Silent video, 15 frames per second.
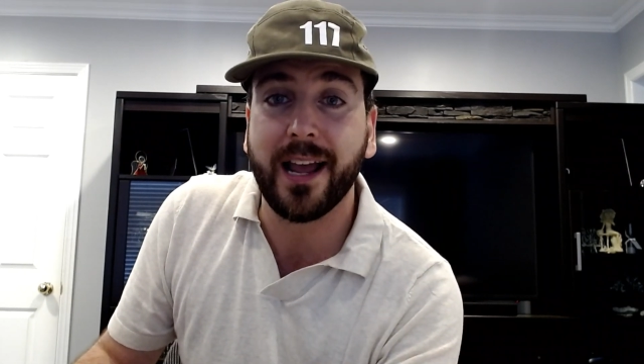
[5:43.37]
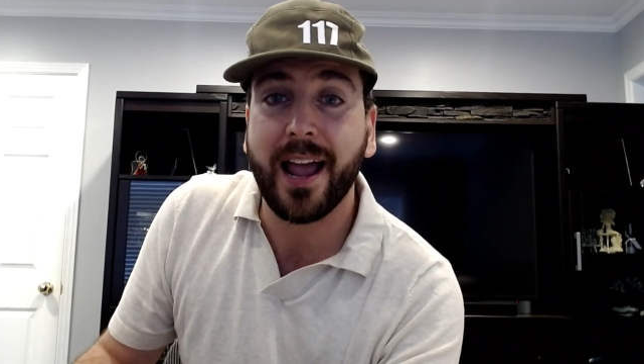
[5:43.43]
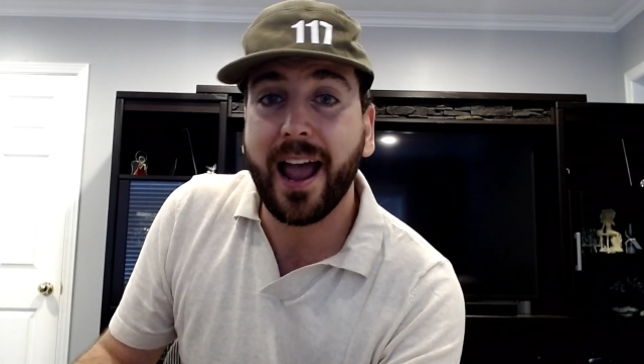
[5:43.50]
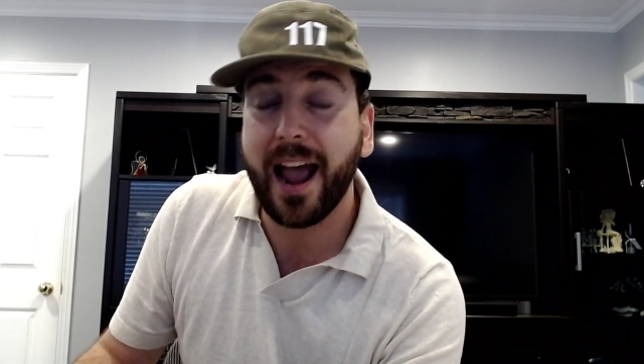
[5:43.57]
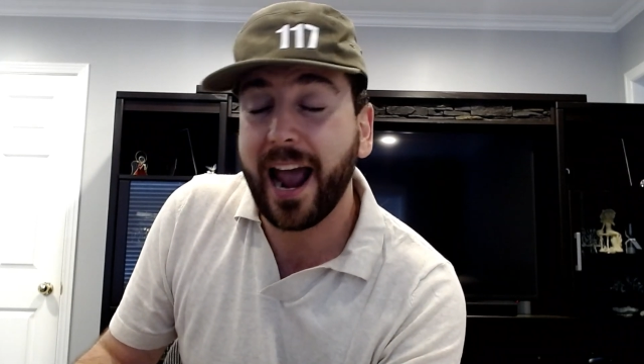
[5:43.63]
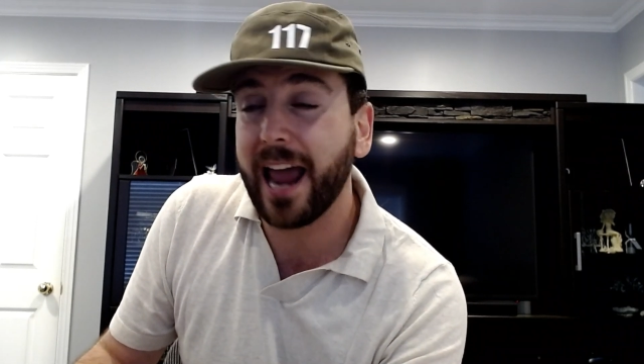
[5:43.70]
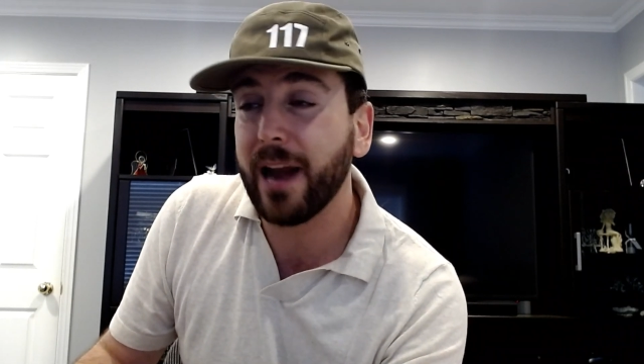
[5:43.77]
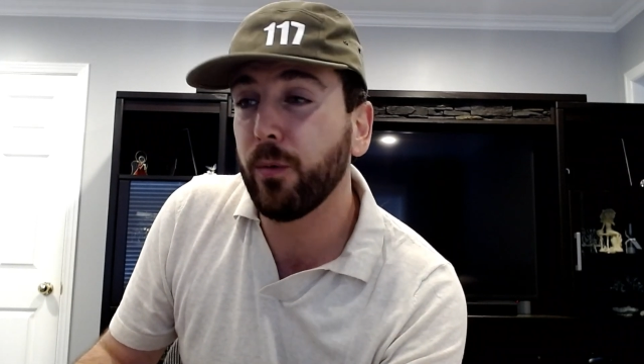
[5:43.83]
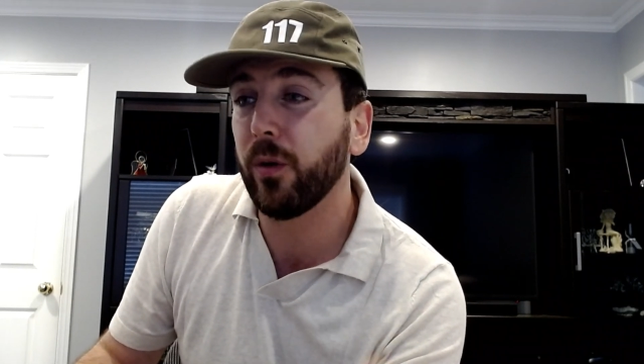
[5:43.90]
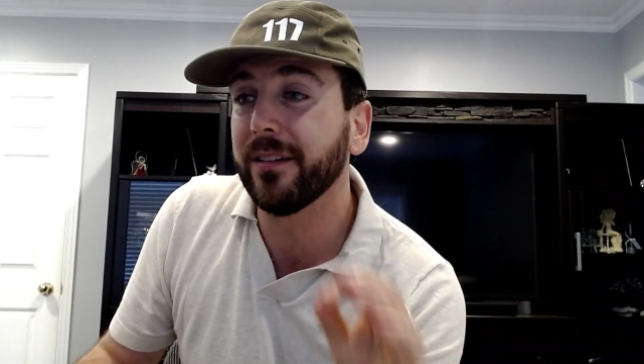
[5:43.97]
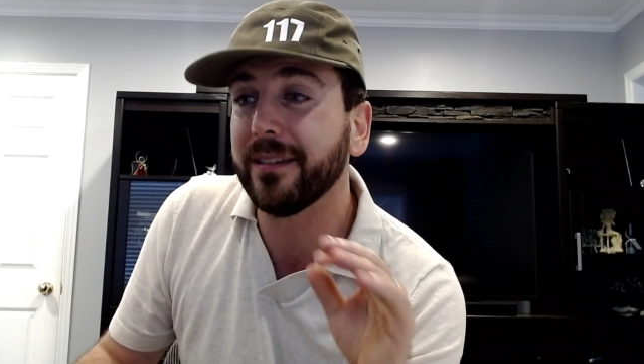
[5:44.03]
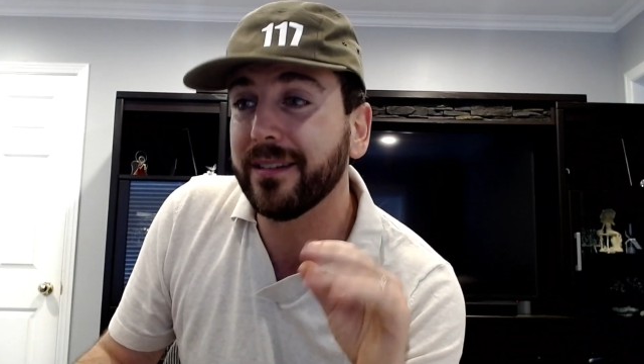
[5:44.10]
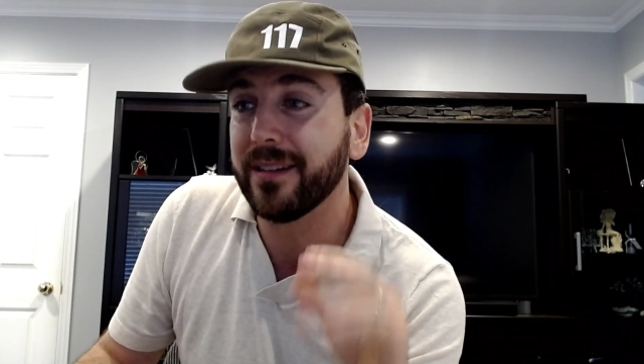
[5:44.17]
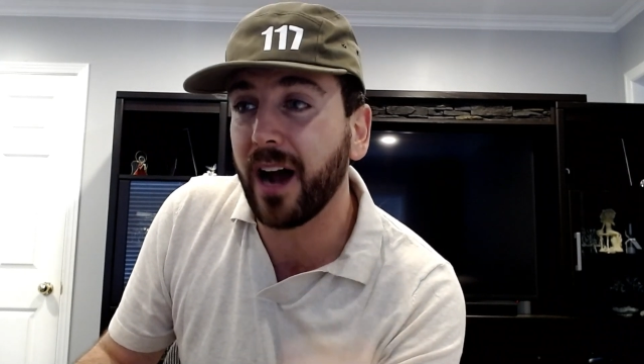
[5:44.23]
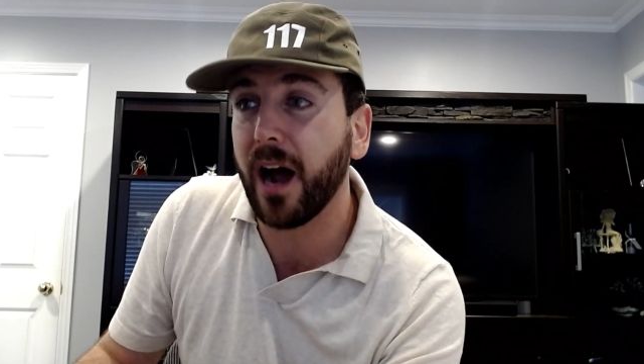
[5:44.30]
and will
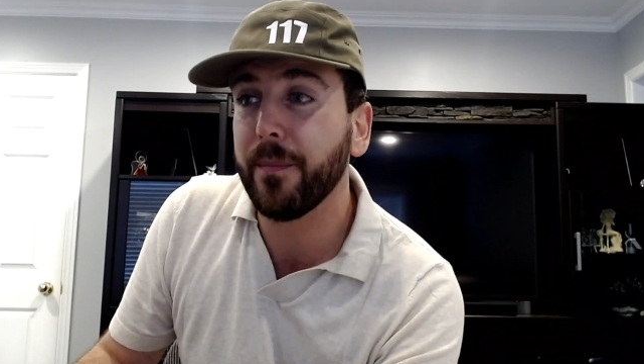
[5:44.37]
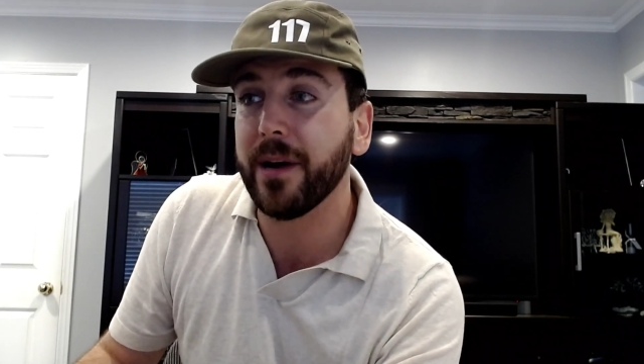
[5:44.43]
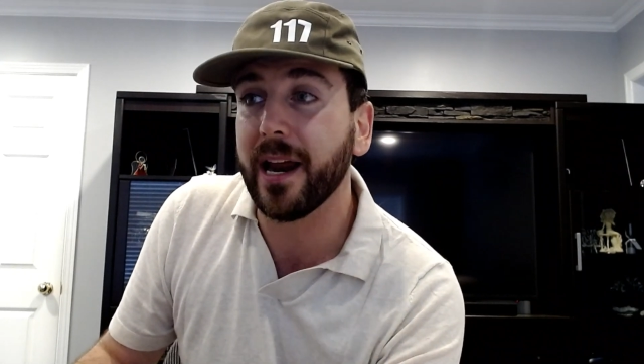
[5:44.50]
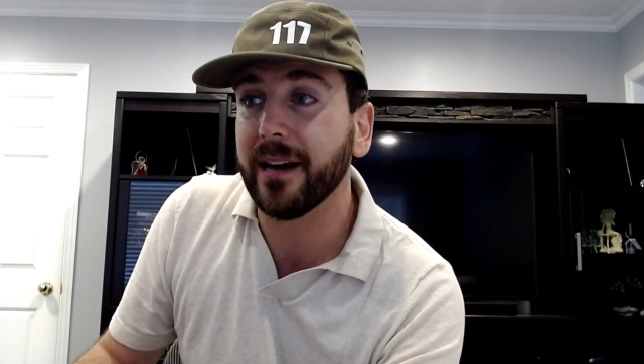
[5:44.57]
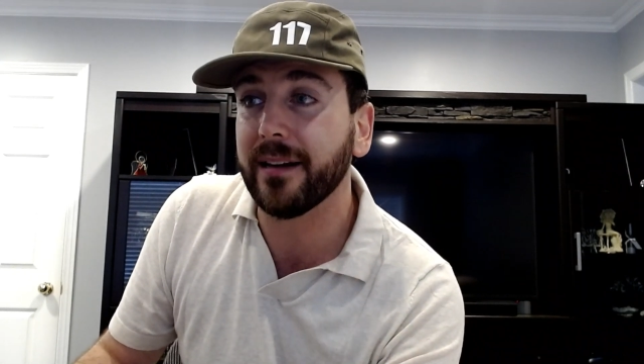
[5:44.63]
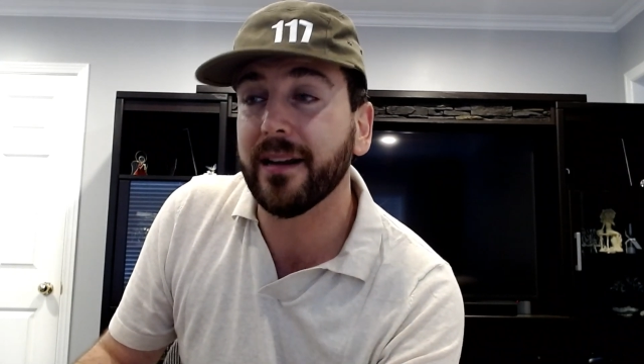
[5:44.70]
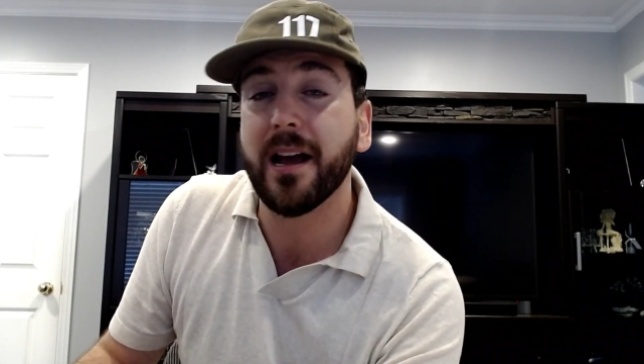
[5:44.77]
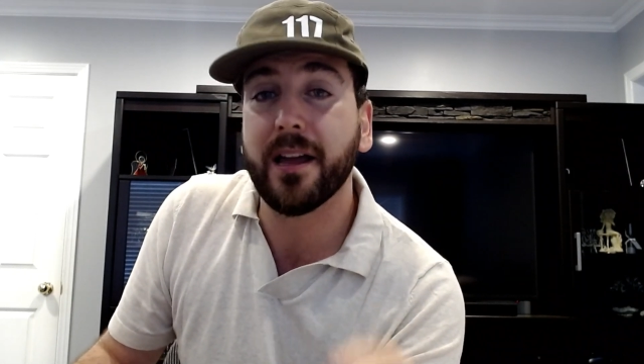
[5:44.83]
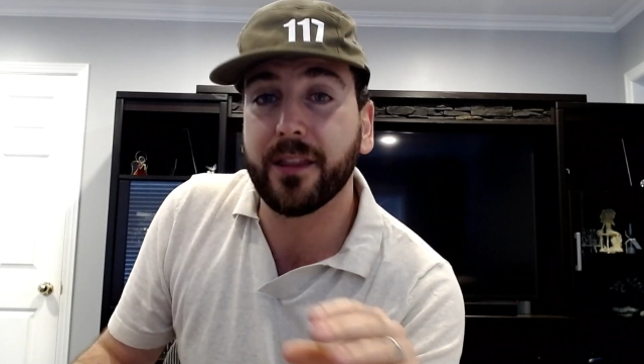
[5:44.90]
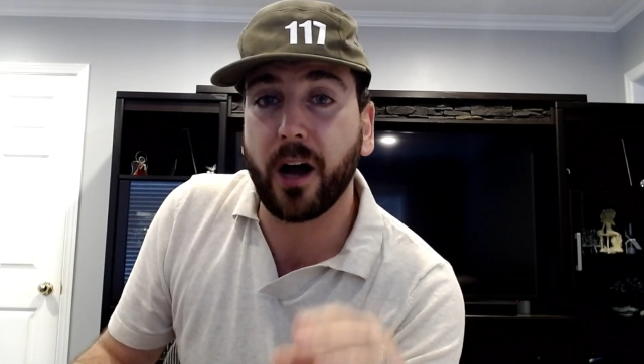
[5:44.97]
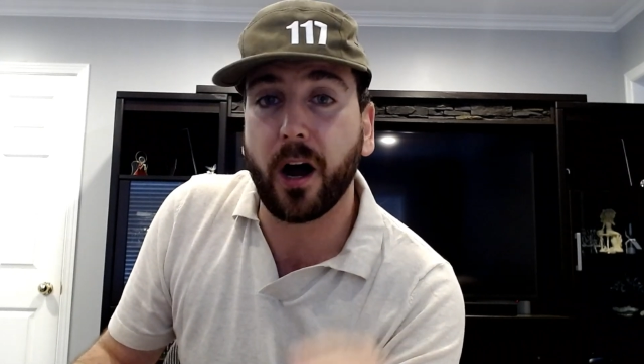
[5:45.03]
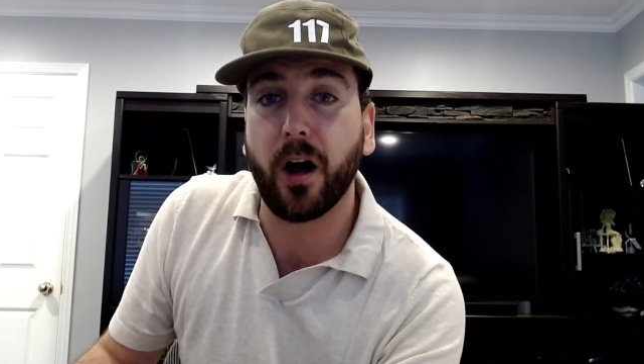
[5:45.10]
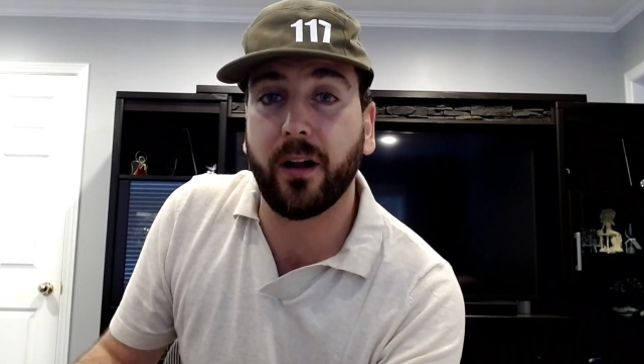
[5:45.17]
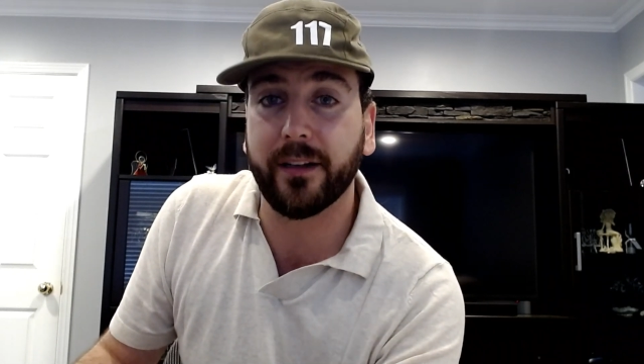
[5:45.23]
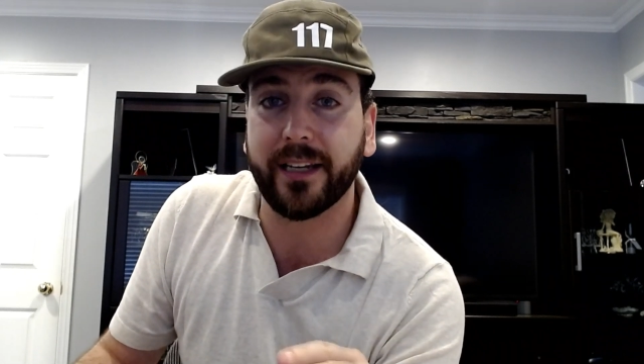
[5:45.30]
dominate the
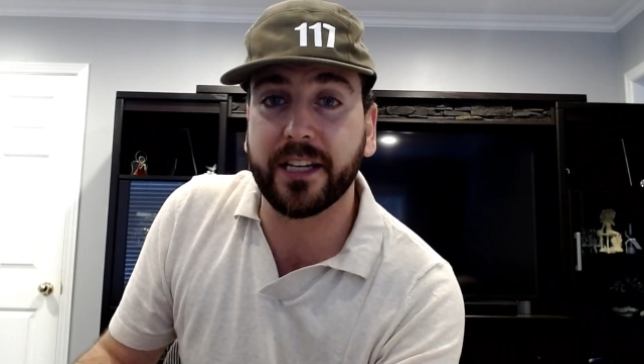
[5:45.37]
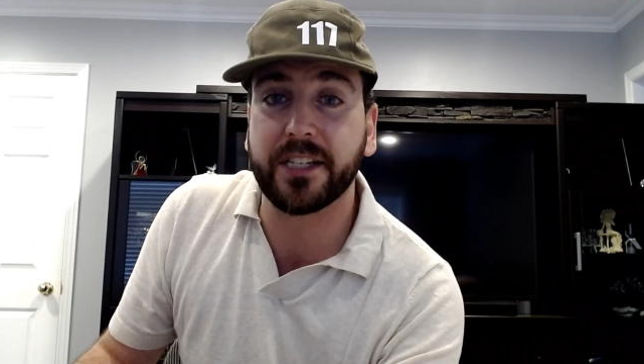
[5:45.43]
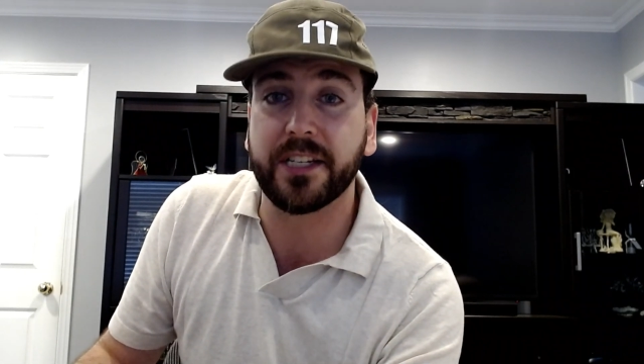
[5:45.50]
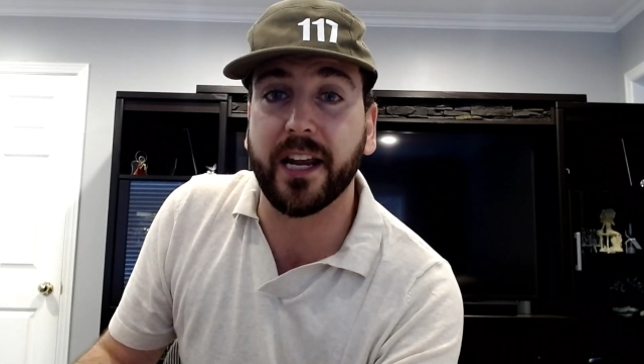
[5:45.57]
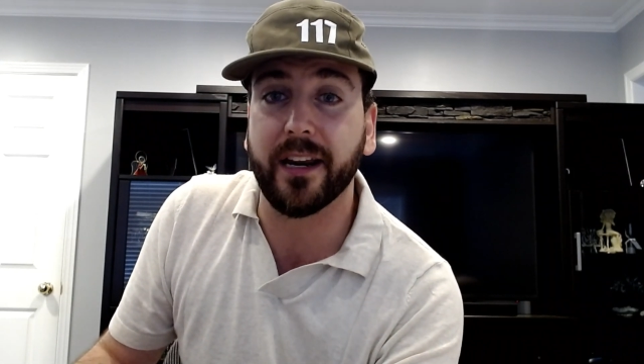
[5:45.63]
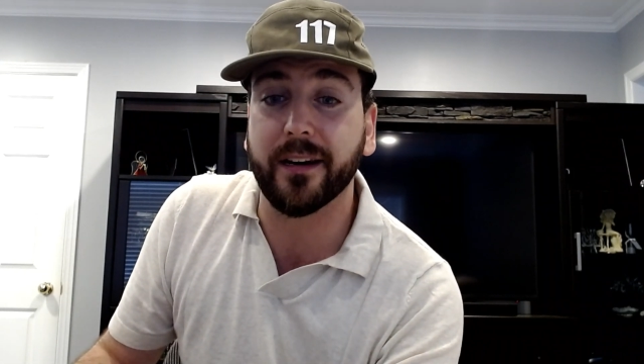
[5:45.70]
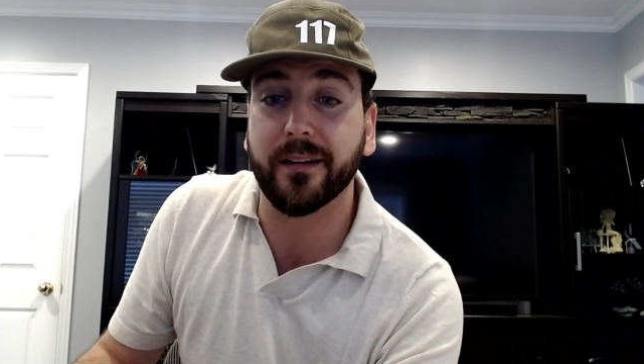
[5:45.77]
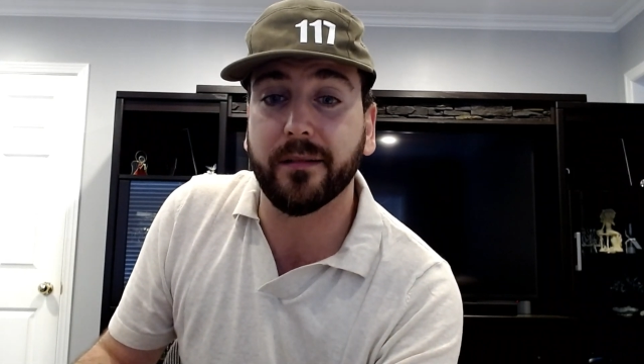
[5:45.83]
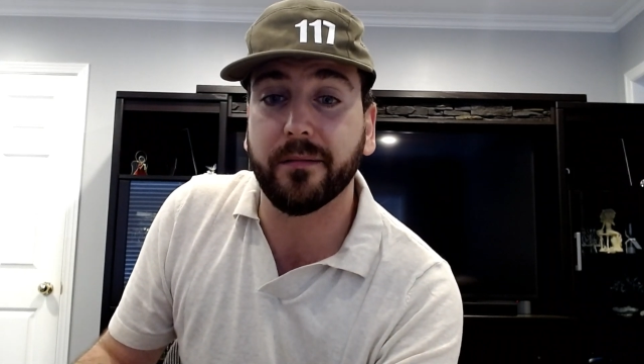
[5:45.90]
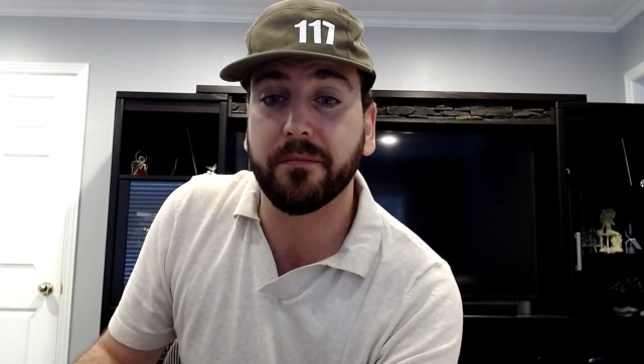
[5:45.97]
holiday scene.